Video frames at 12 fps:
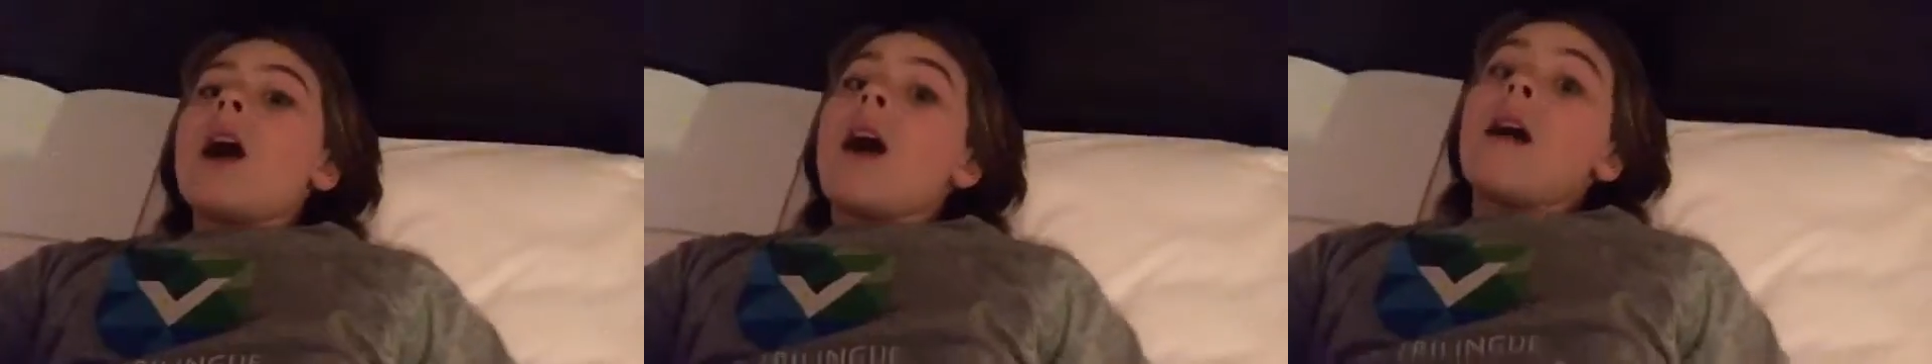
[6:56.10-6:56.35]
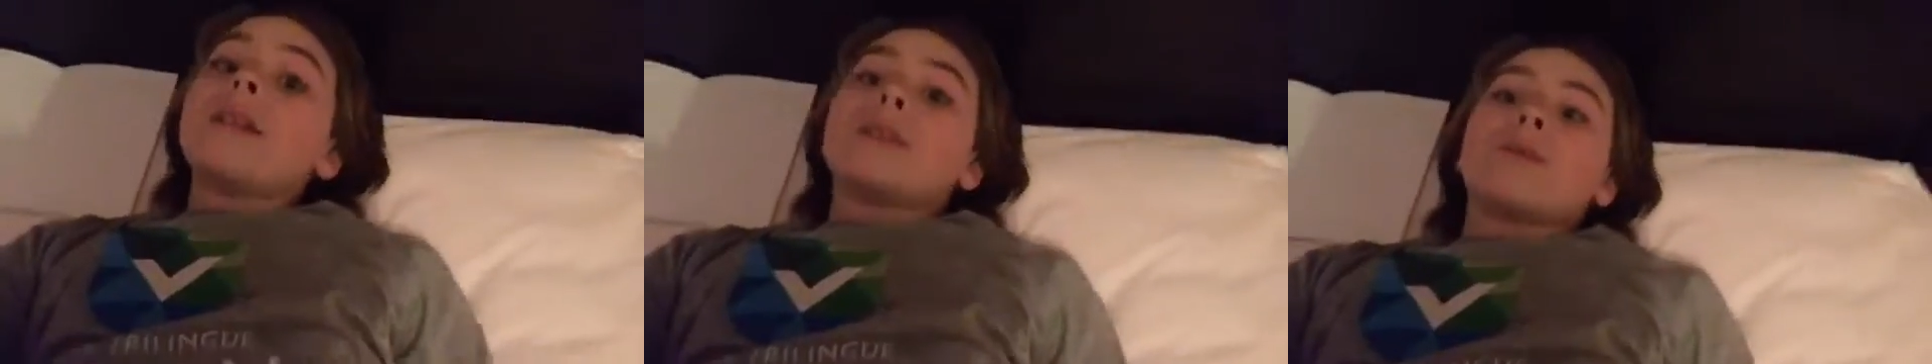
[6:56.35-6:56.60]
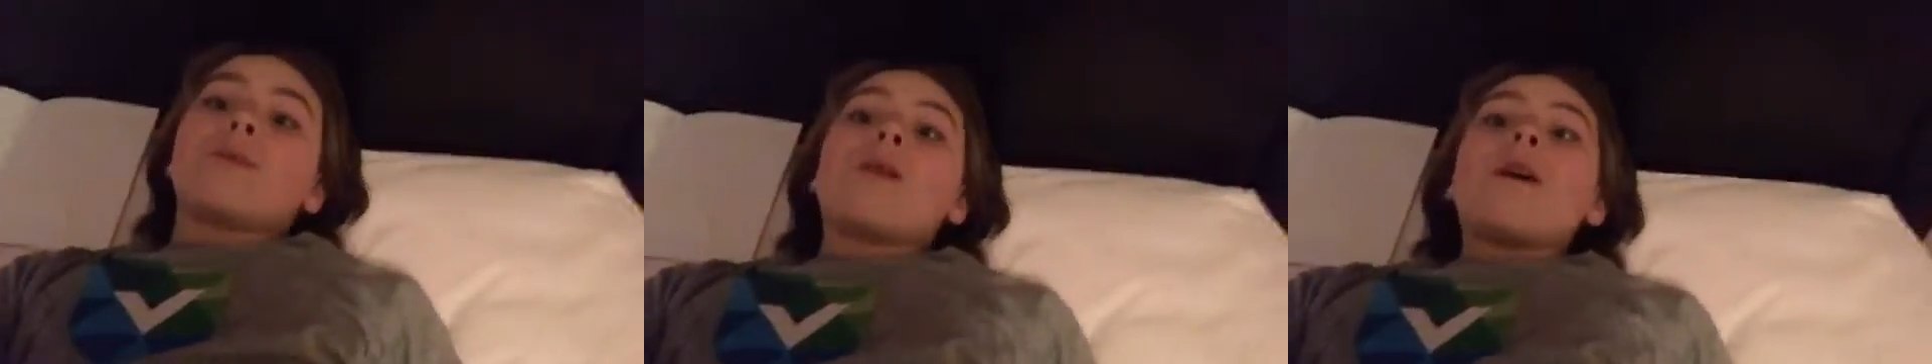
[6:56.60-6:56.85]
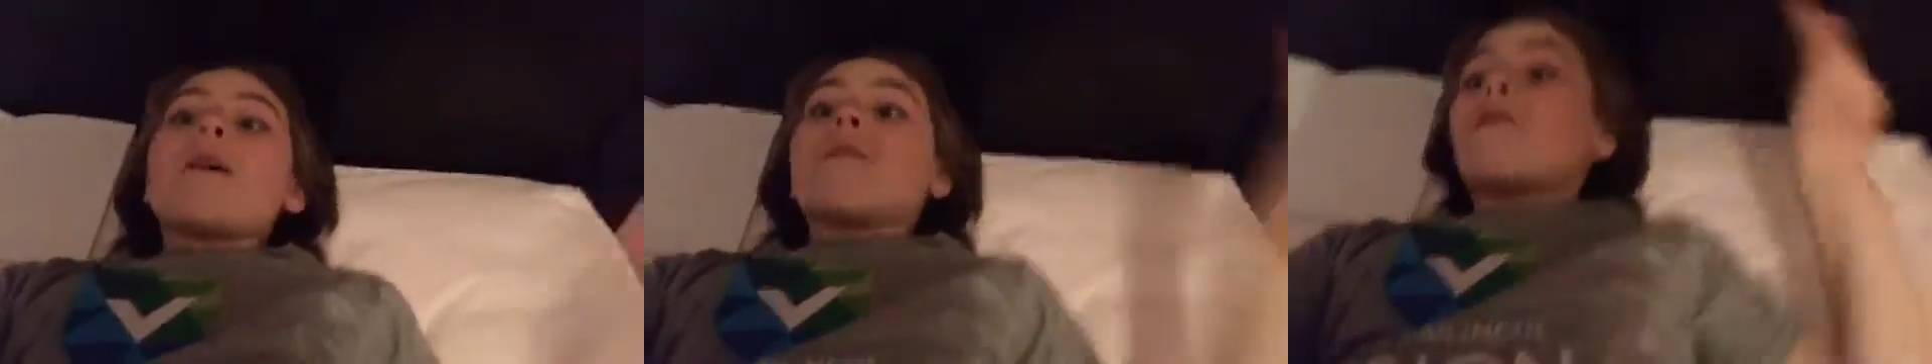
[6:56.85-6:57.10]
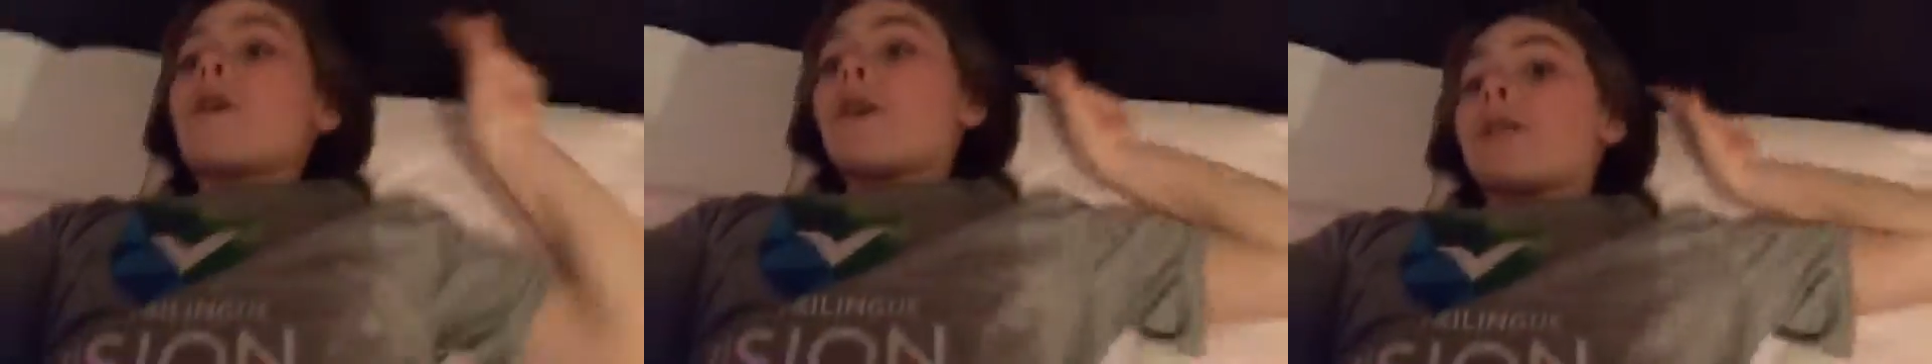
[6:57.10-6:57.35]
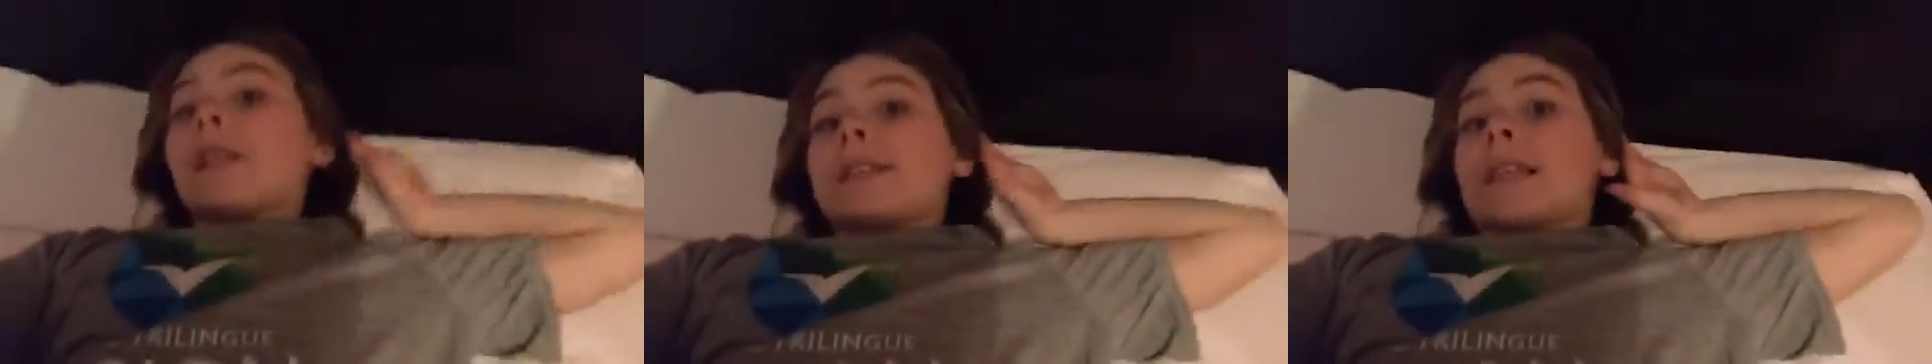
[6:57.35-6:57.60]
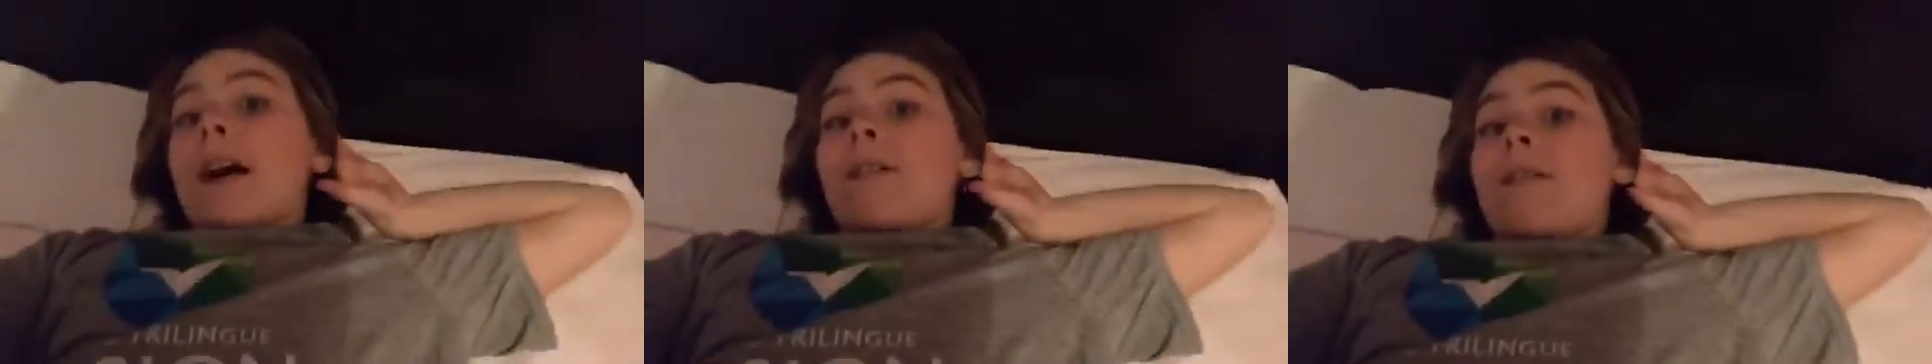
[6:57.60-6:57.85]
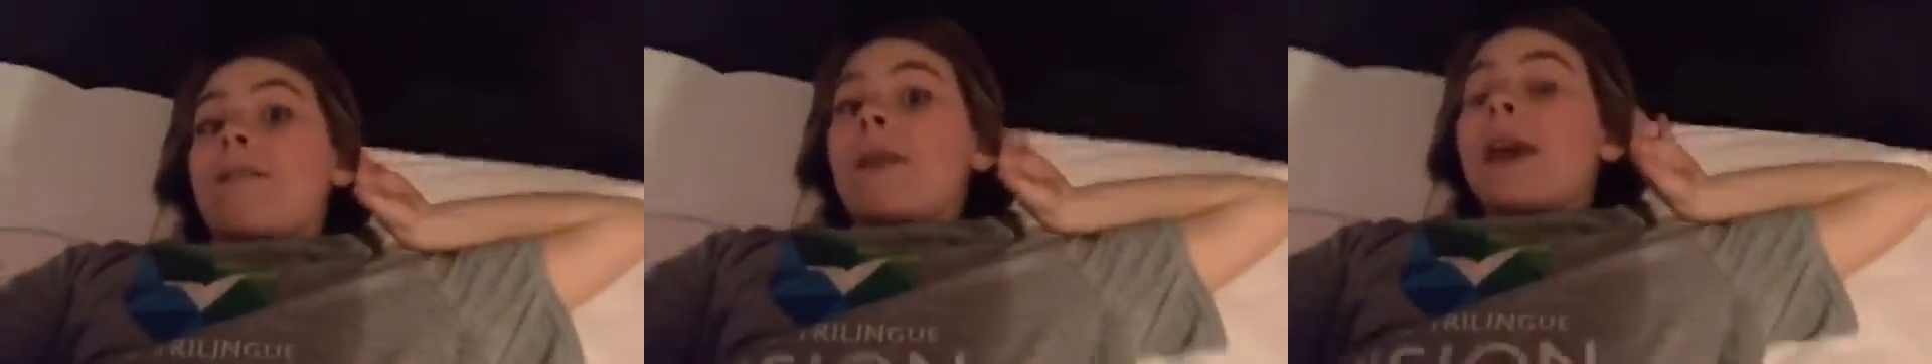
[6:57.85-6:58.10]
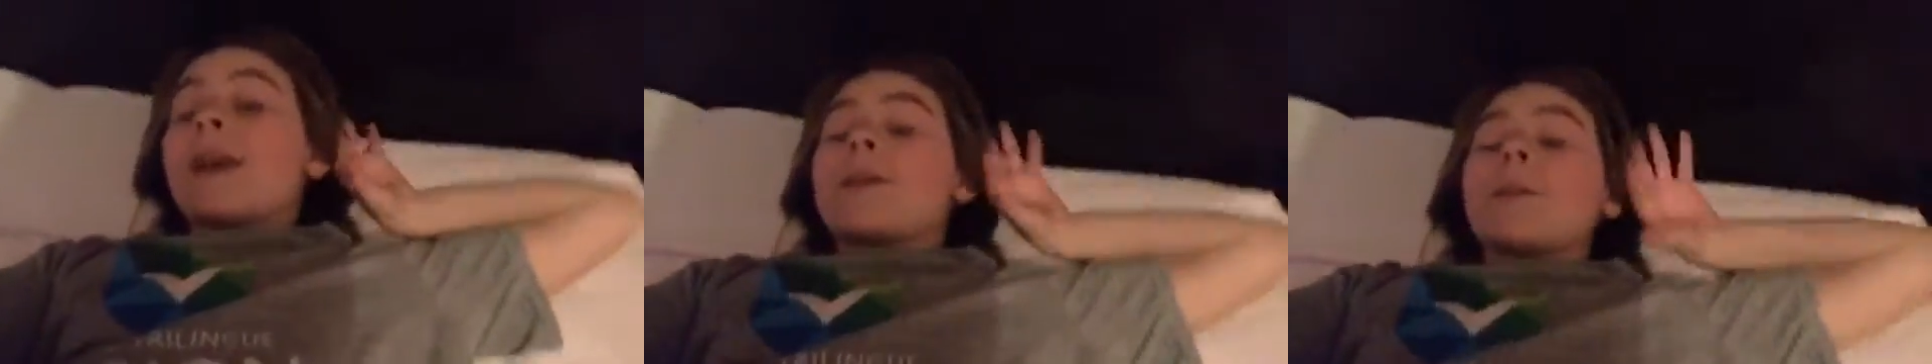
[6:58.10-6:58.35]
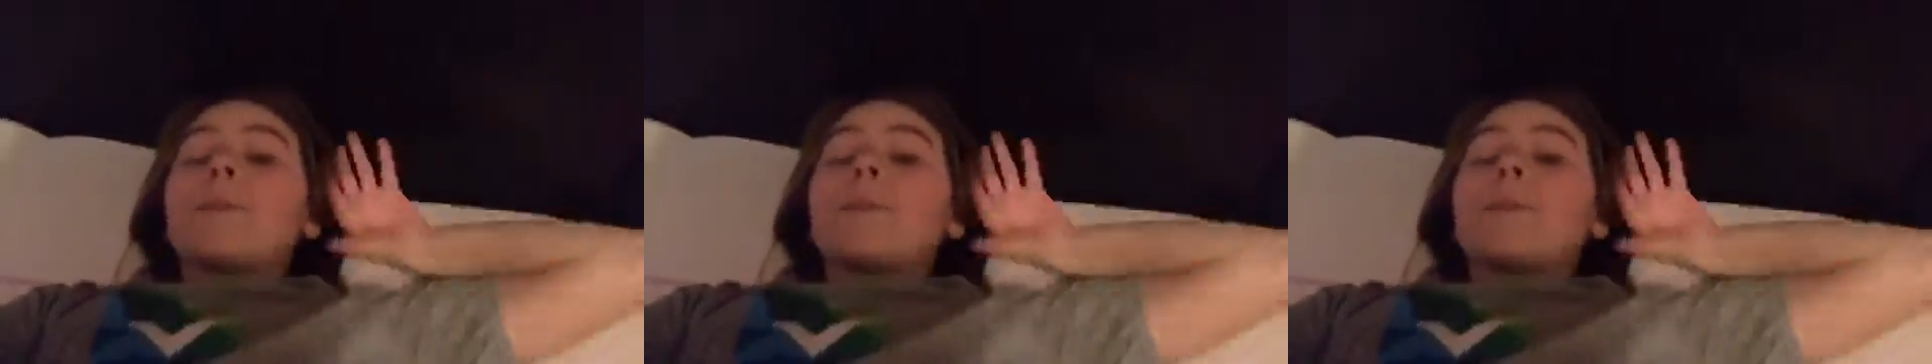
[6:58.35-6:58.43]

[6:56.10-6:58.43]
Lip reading: Also, for the sound effect,